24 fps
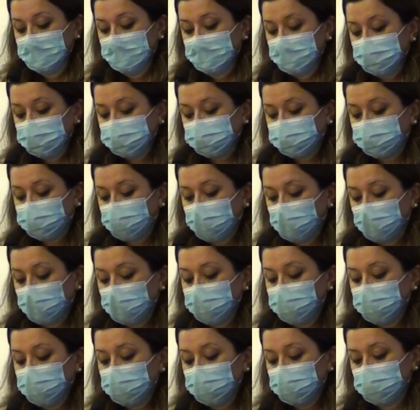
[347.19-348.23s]

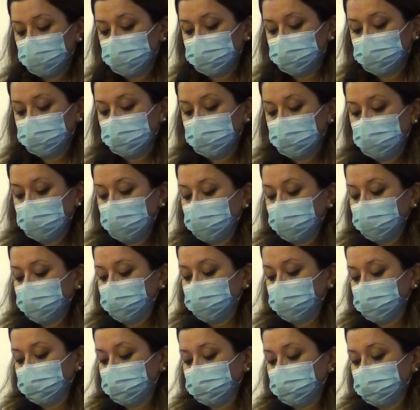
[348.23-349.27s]
inextricable
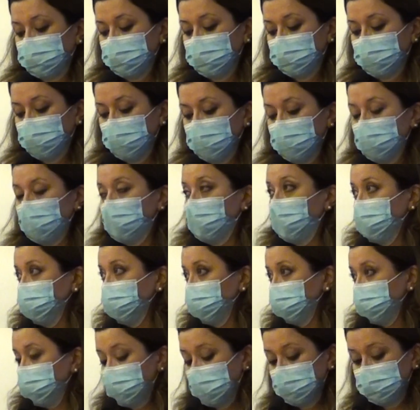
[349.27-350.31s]
linkages between
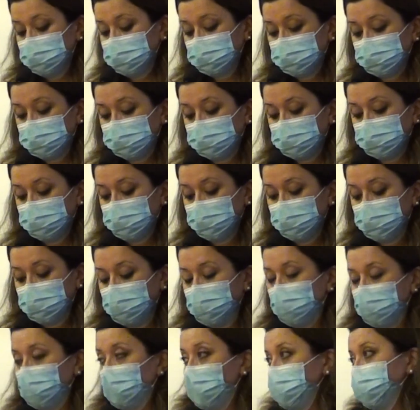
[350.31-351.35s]
water supply system
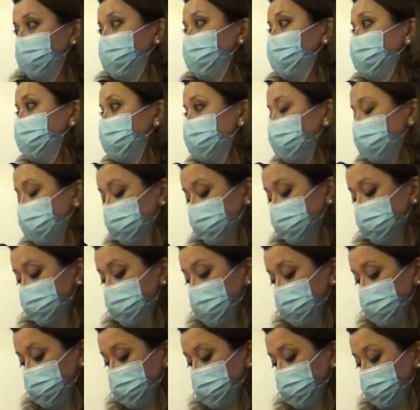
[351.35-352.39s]
and water resources
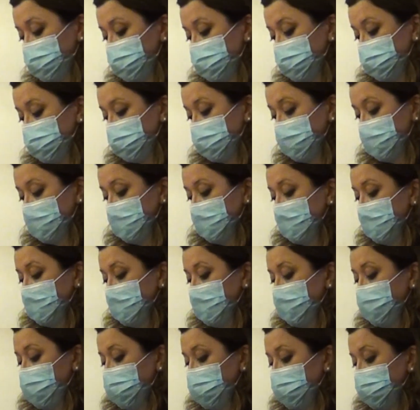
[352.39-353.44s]
management,
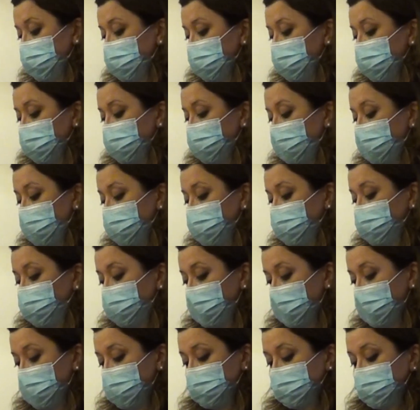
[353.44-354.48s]
building from a
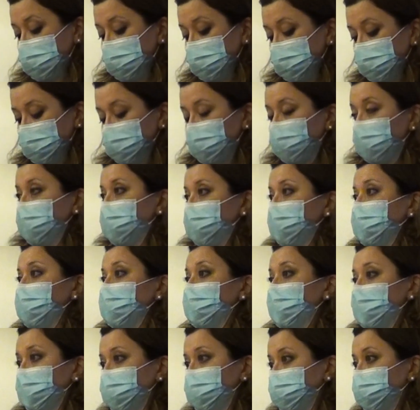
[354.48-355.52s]
shared
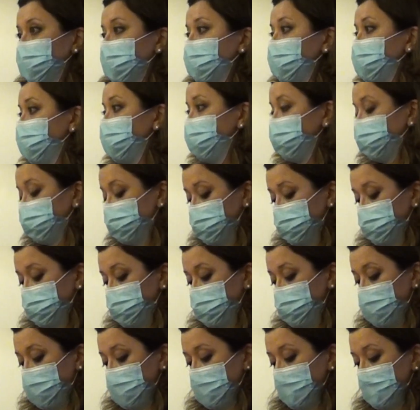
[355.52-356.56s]
data-driven watershed vision.
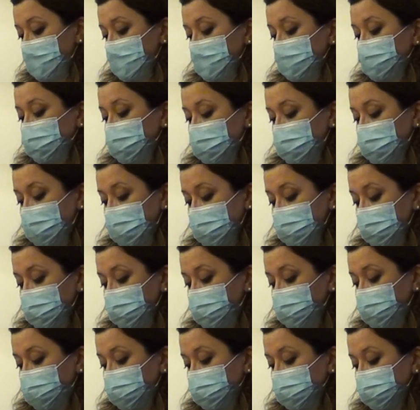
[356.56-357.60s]
To align
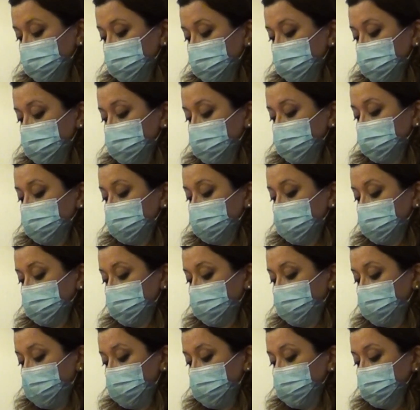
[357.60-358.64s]
interests and
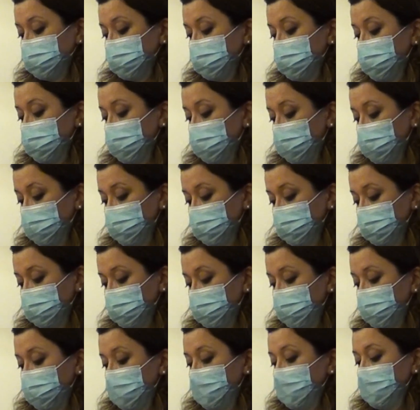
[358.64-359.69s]
incentivize
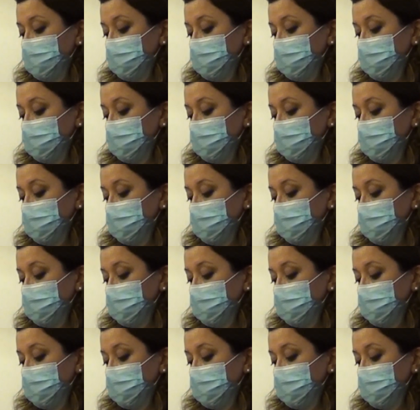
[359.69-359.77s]
inclusive,